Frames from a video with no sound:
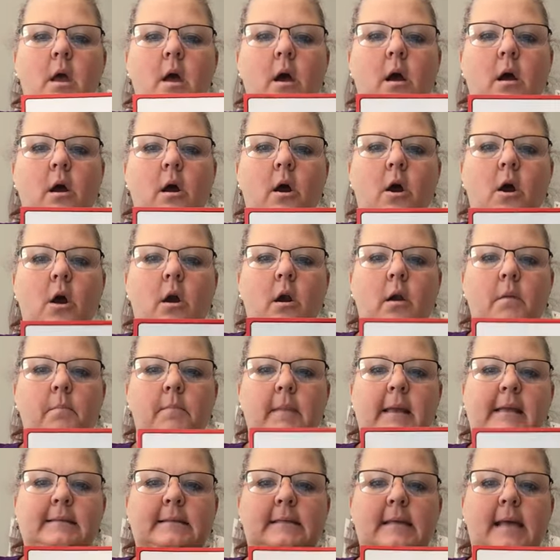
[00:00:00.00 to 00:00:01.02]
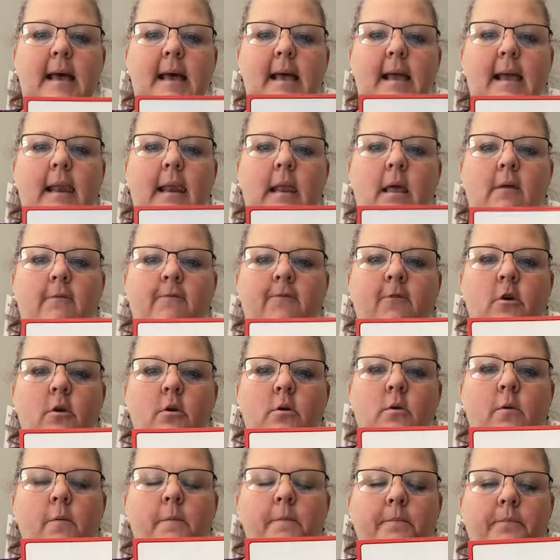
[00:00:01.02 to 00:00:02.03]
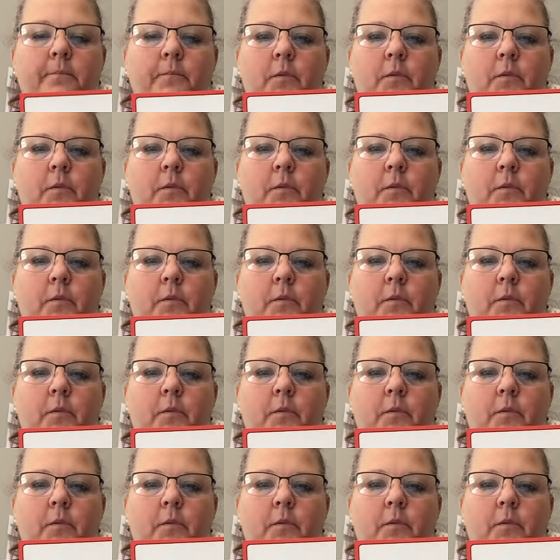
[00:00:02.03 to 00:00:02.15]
A heart means I love you.